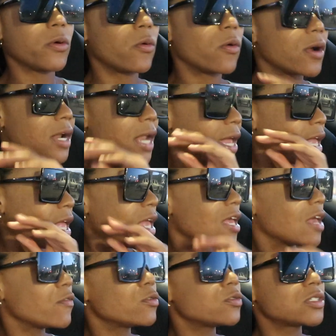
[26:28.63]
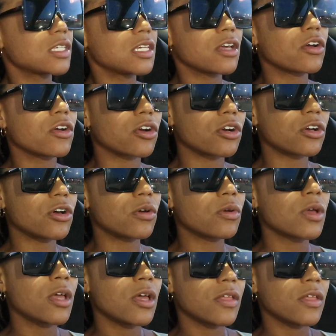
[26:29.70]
Or like if you see a girl